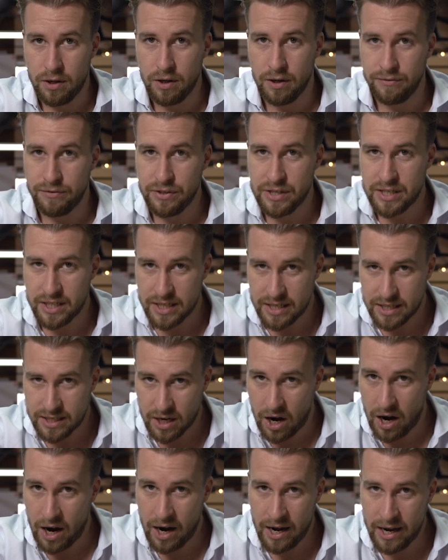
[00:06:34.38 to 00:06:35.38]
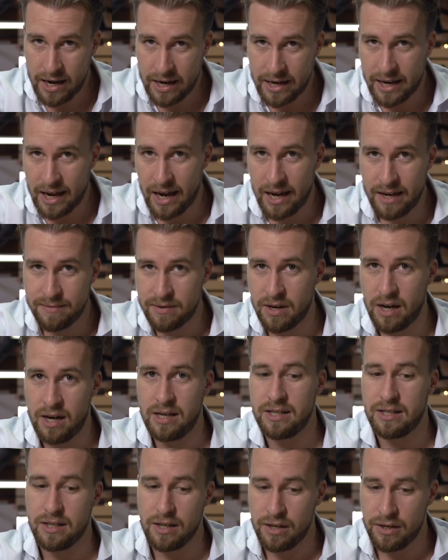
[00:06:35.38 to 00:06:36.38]
of this entire game,
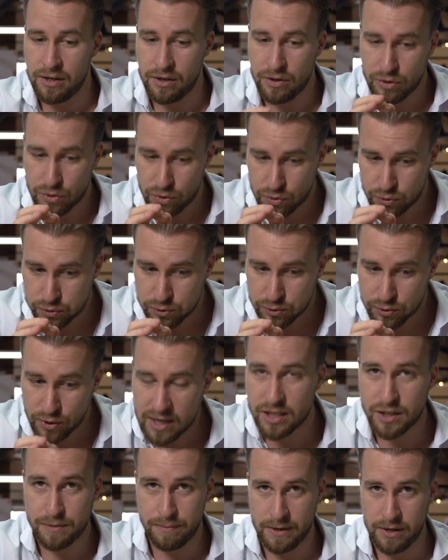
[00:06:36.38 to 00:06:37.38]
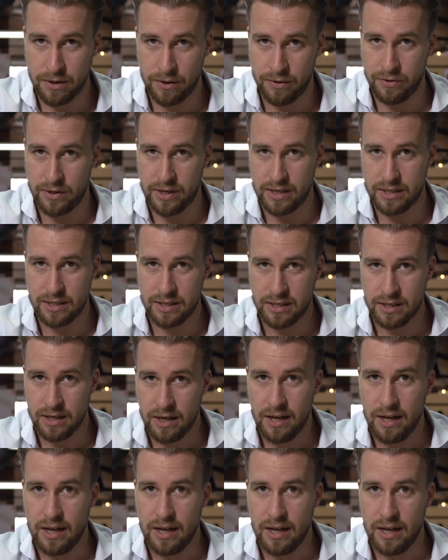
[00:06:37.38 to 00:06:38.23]
guys, and trust me on this,